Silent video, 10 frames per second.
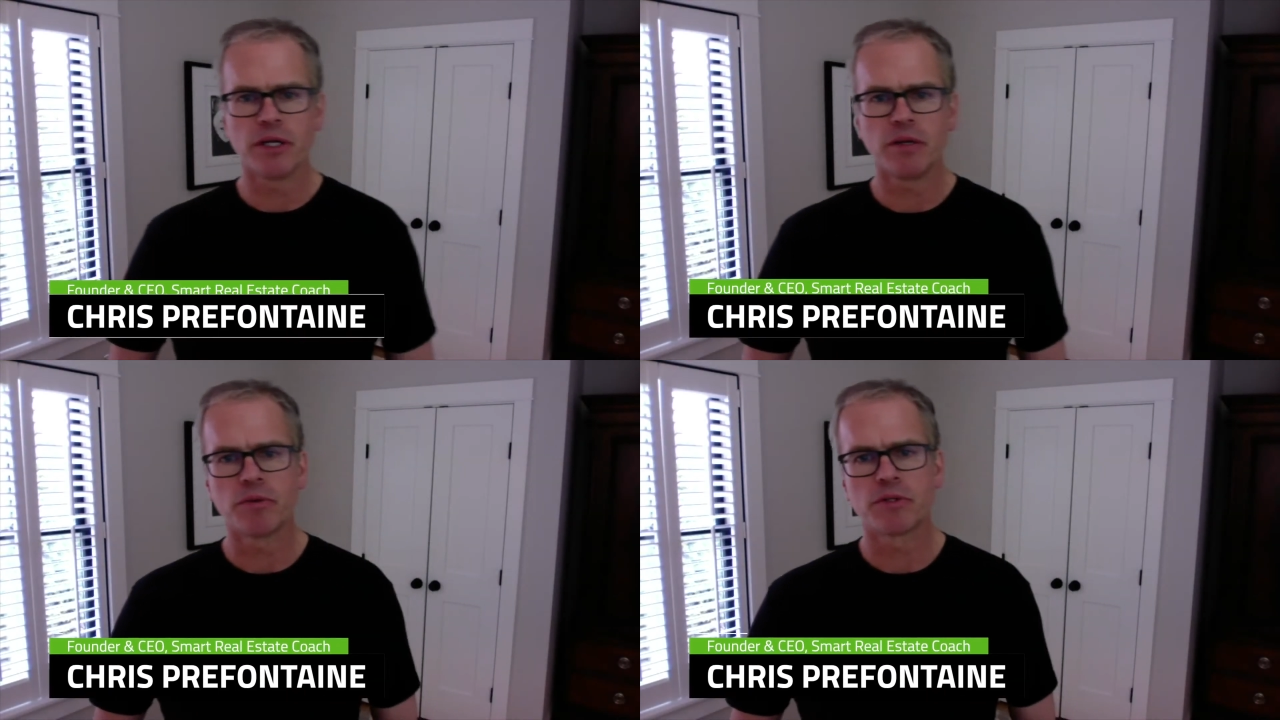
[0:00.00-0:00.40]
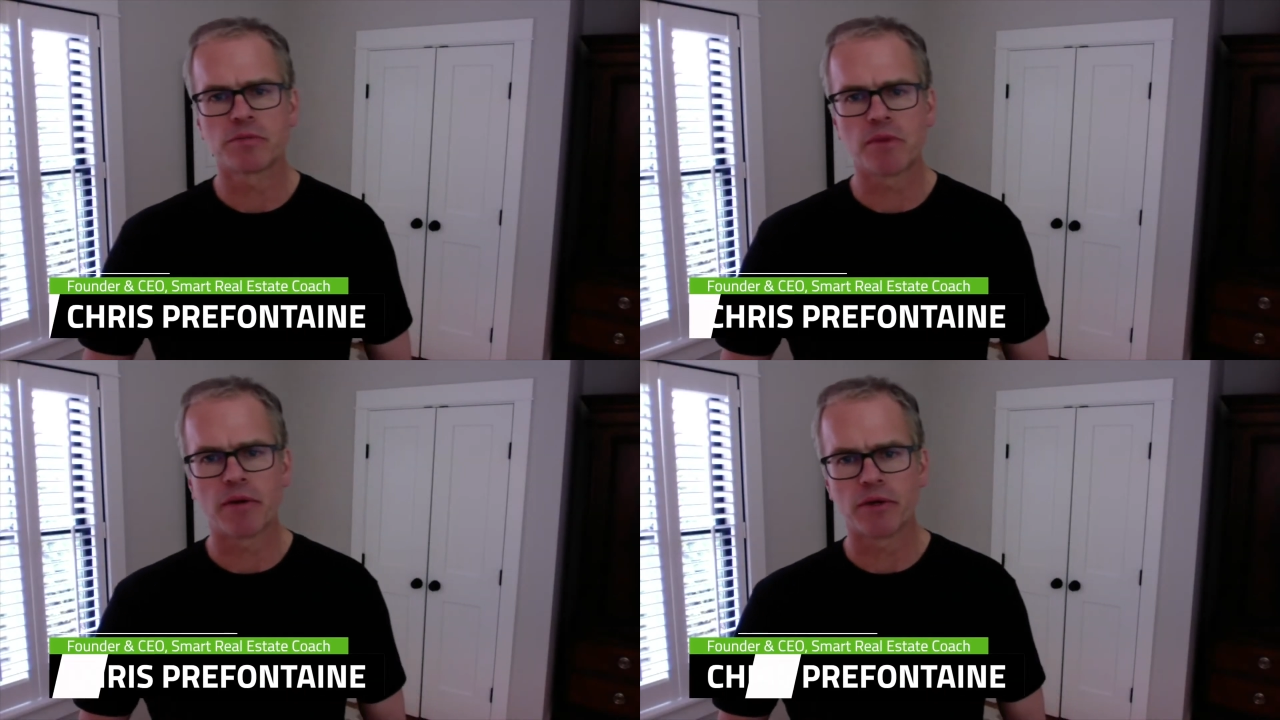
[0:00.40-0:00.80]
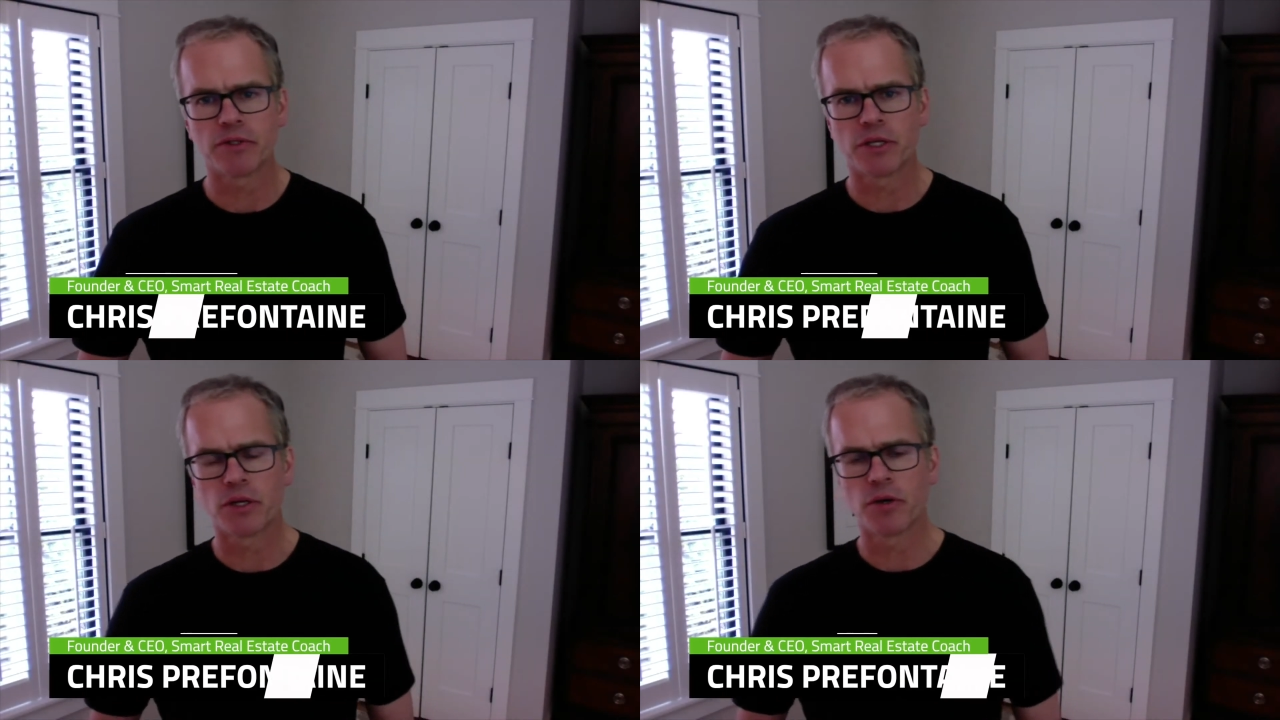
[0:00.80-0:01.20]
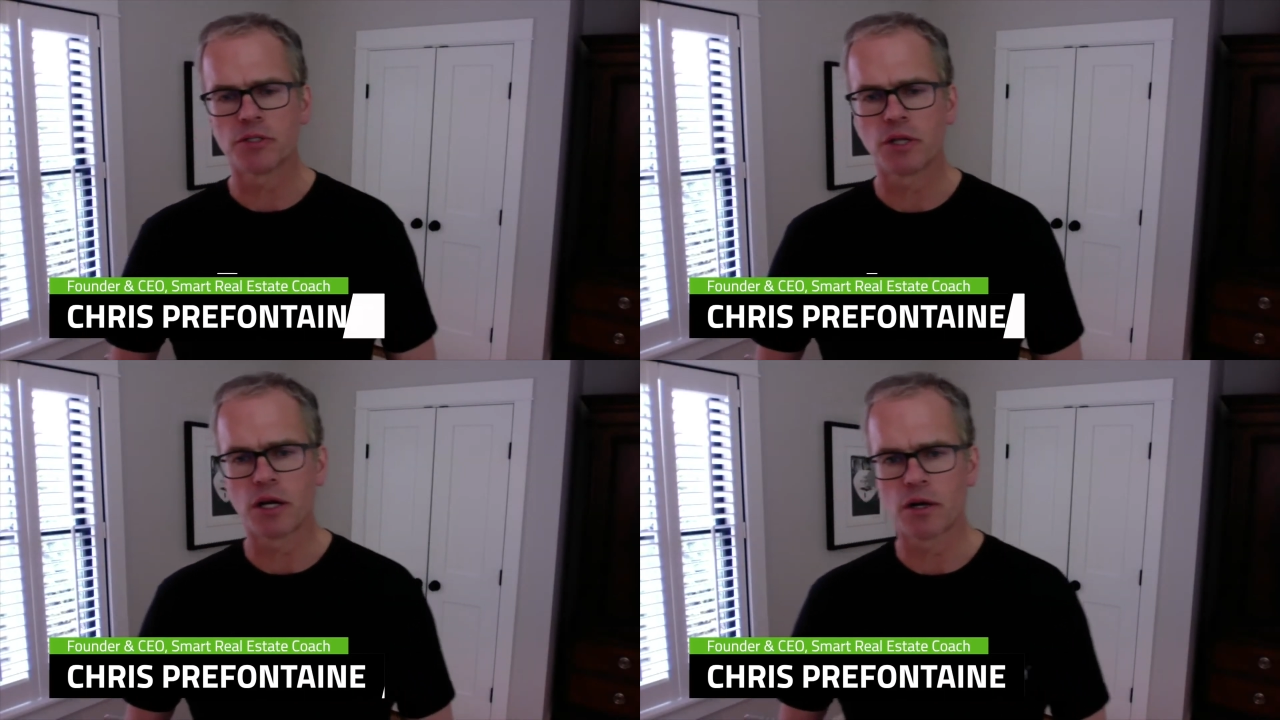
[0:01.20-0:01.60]
with smart real estate coach
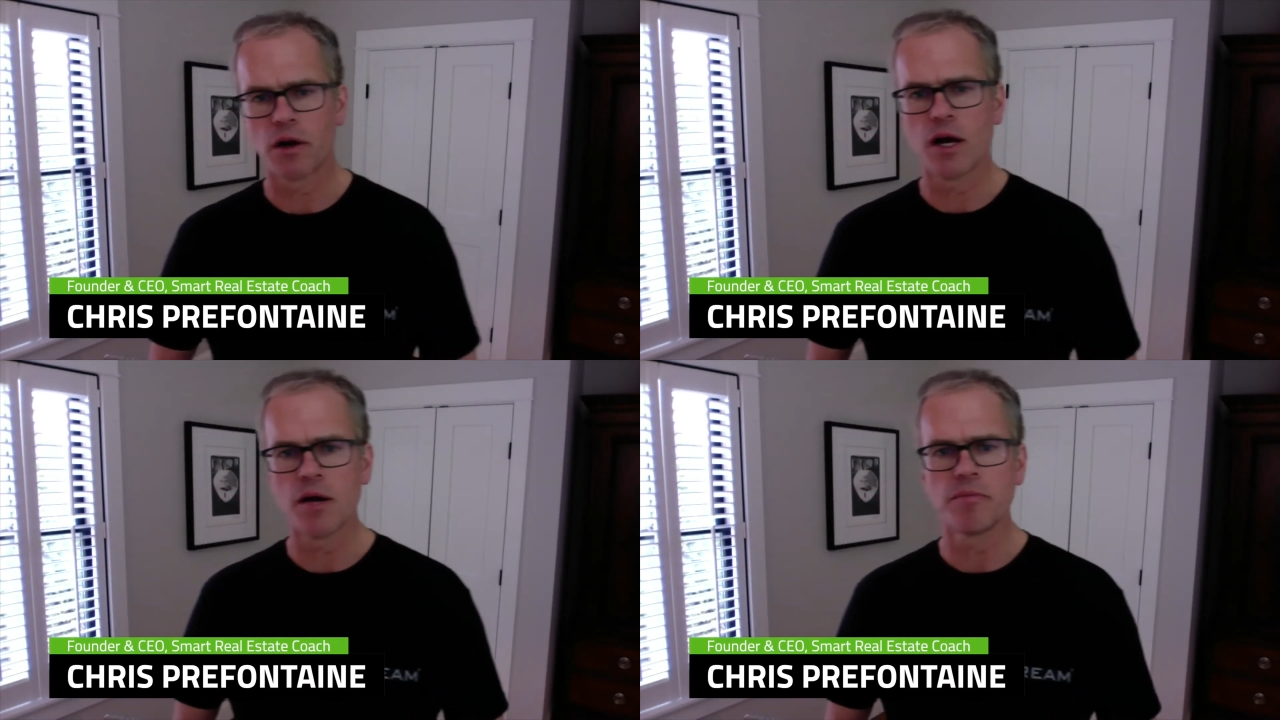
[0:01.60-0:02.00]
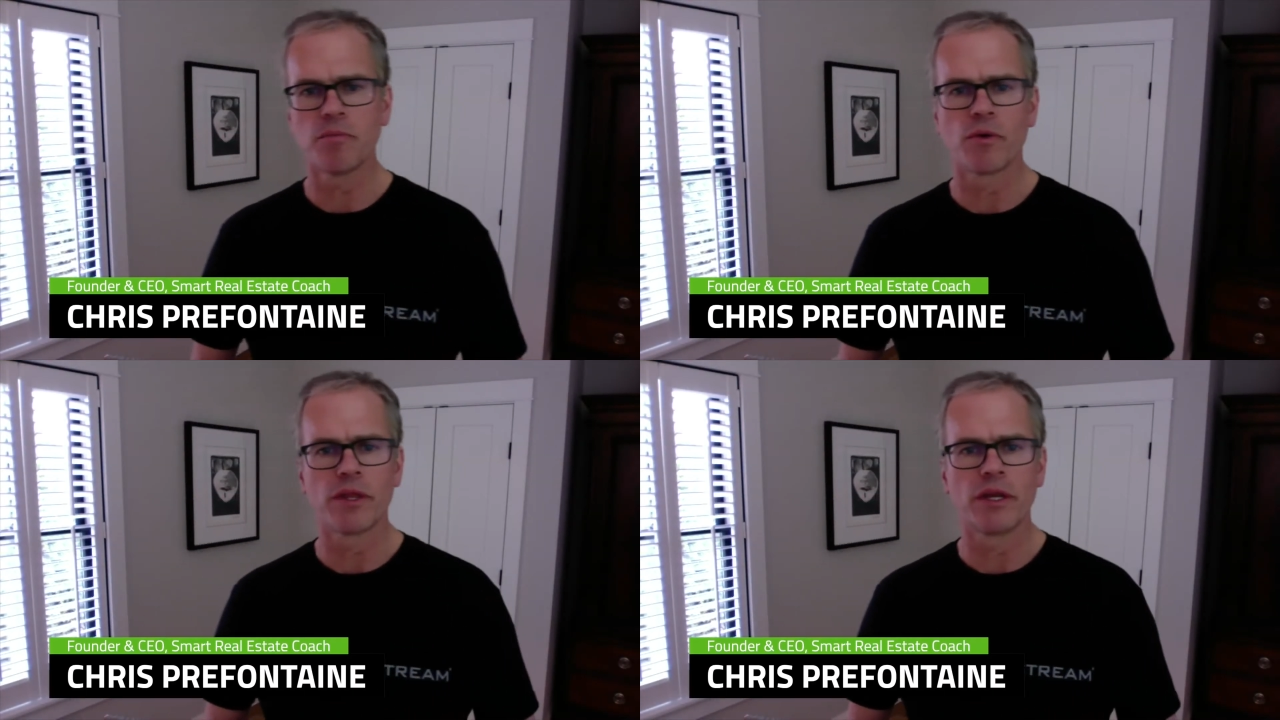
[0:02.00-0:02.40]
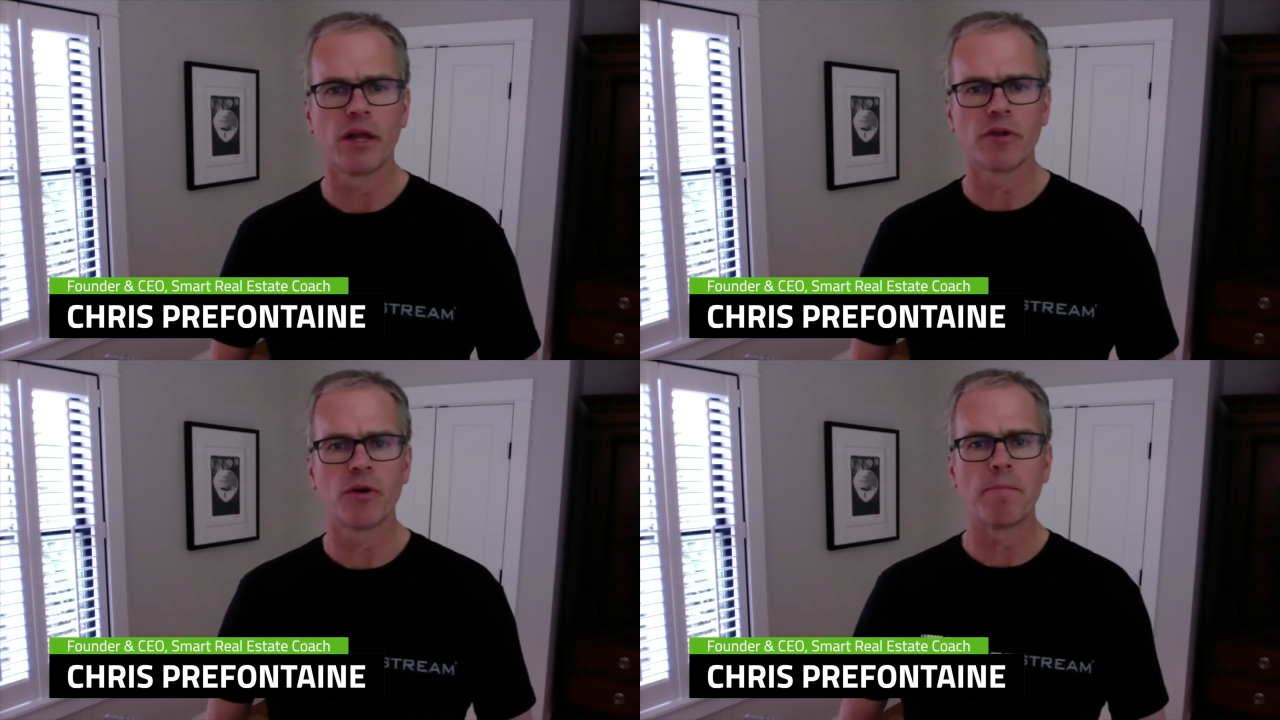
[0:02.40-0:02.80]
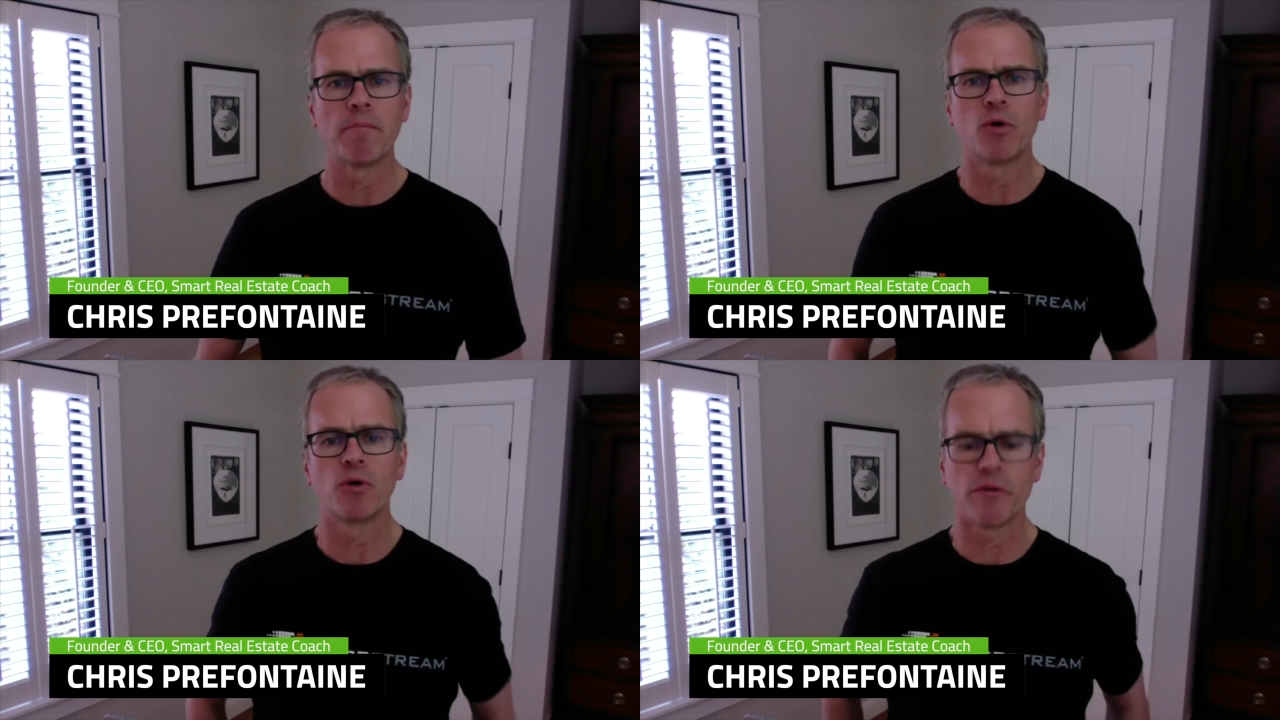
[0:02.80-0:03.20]
dot com with another
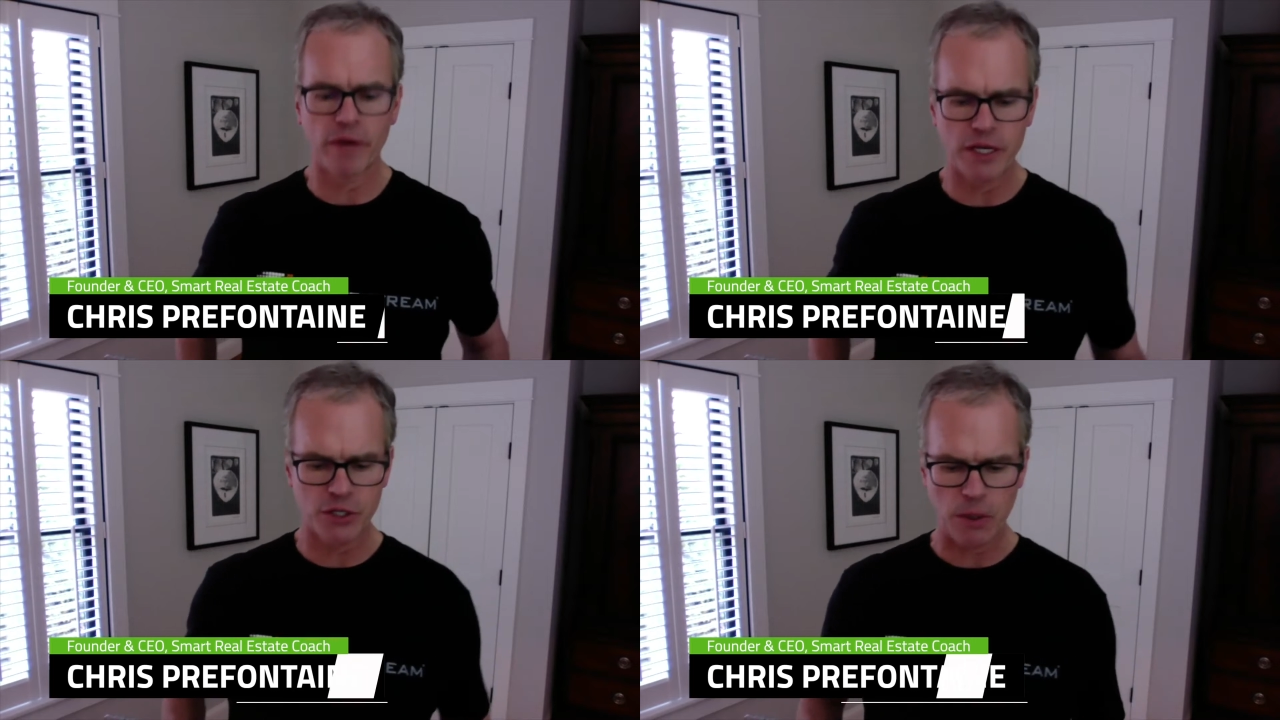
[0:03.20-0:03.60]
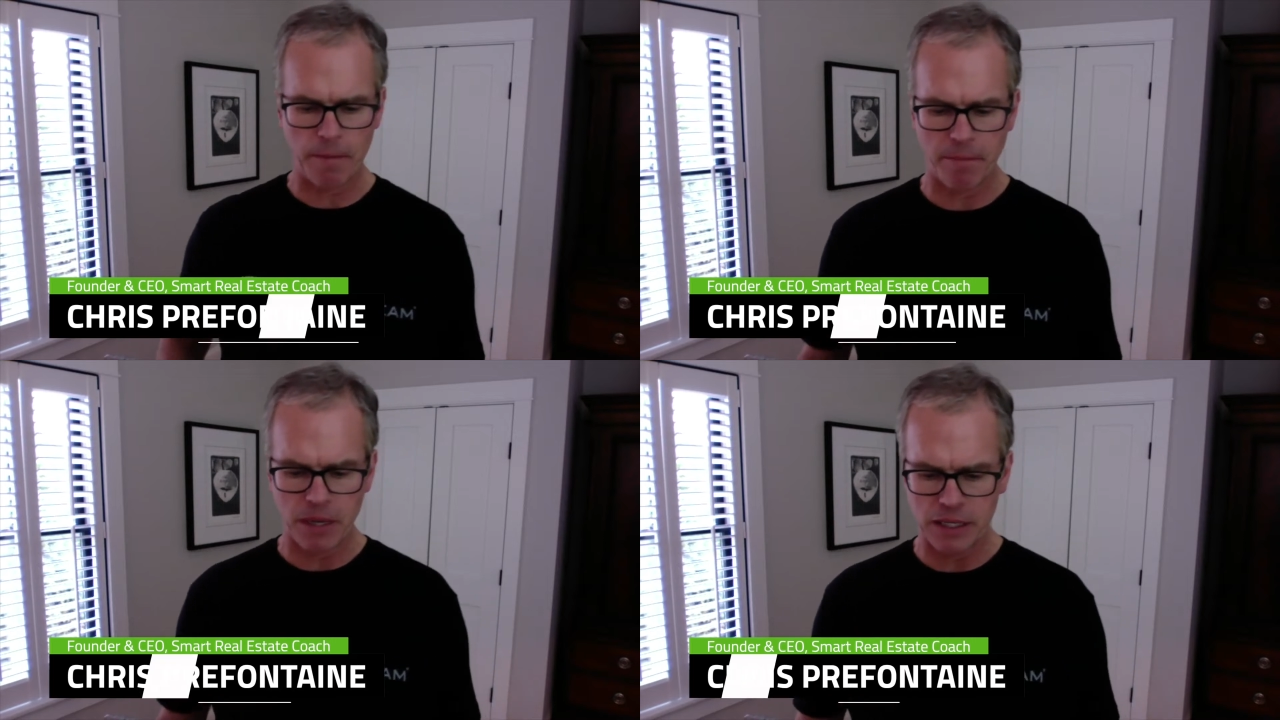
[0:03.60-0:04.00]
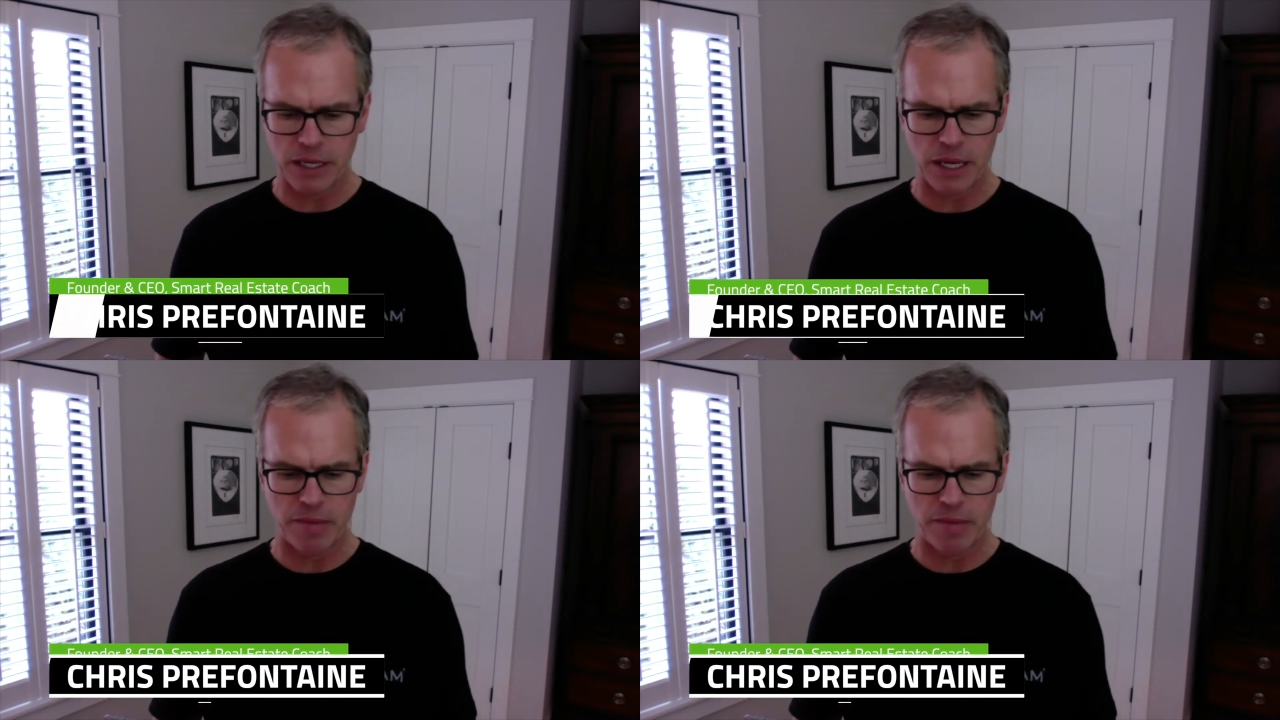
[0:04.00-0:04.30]
Motivational Monday.